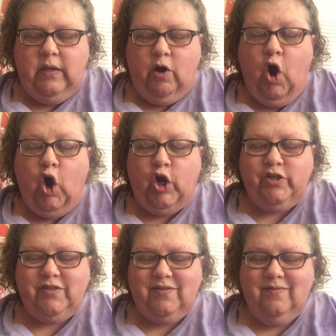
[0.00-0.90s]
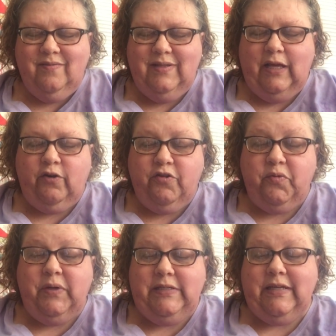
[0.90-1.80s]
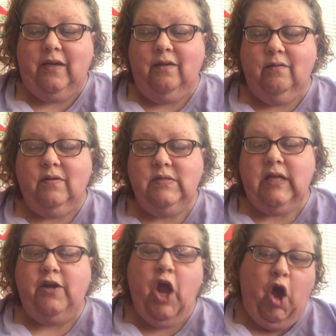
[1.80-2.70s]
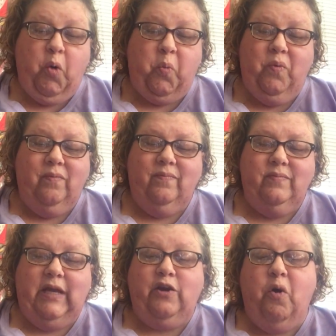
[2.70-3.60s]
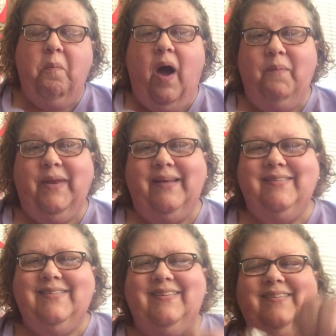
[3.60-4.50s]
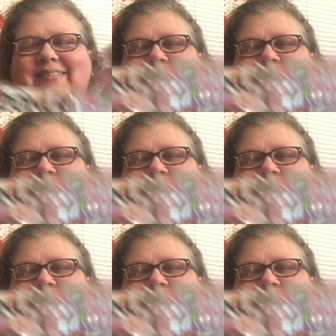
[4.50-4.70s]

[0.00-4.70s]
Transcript: cards that are 3D. Because they know mom likes to